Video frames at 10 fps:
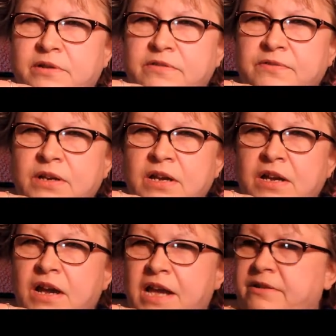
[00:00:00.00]
Wolfe.
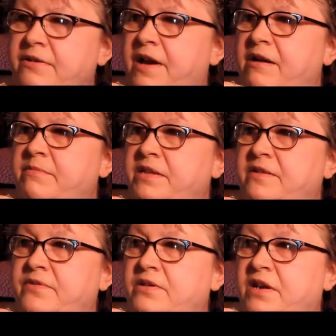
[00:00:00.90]
I don't know how
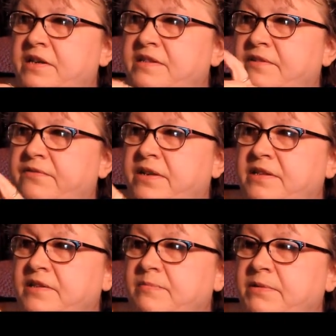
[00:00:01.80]
many of you guys have
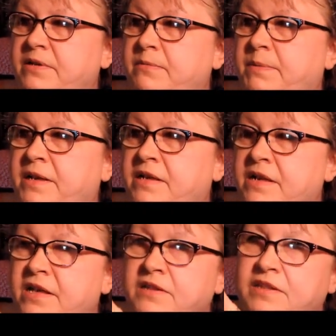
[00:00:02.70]
read this book, but
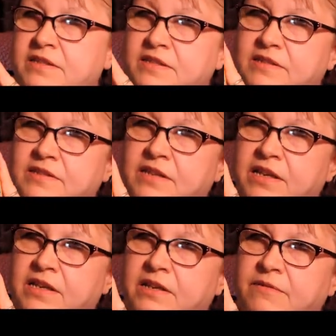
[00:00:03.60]
this is
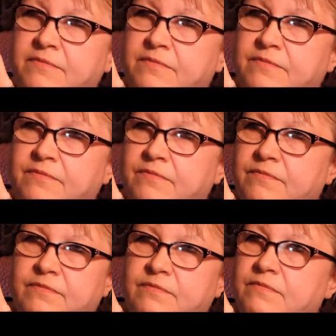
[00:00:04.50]
like
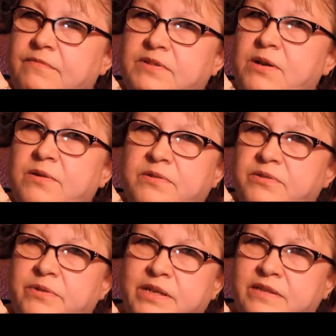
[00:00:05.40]
total
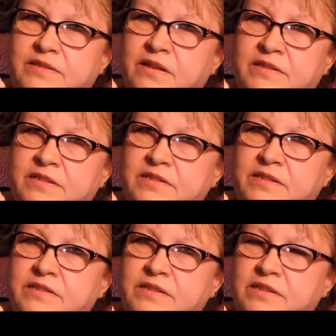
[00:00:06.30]
treatise on the
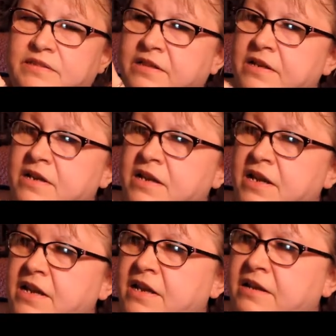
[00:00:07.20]
60s.
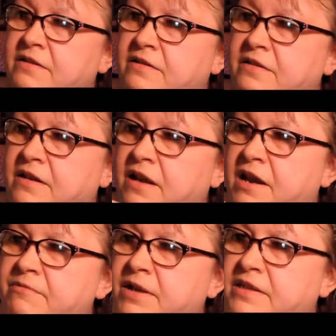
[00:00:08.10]
And
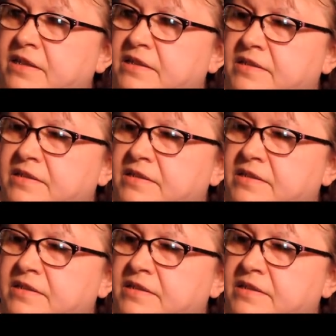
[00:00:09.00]
I read